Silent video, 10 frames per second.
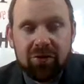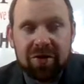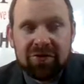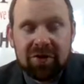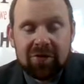
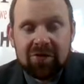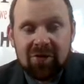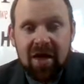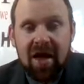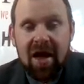
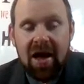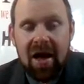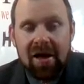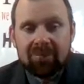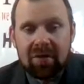Redskins
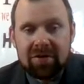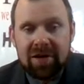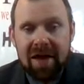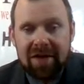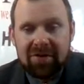on
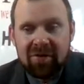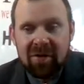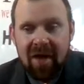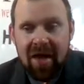Monday night